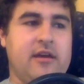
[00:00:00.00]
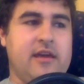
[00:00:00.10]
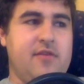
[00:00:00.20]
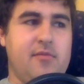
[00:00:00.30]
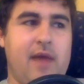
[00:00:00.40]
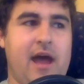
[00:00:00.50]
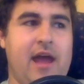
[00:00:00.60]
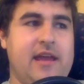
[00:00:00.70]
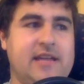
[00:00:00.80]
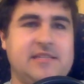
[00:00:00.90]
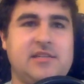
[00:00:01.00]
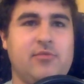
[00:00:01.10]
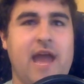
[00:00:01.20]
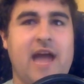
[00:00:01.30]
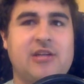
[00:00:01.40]
give you my instant
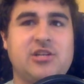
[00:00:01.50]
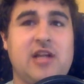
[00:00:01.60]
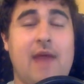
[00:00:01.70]
reaction.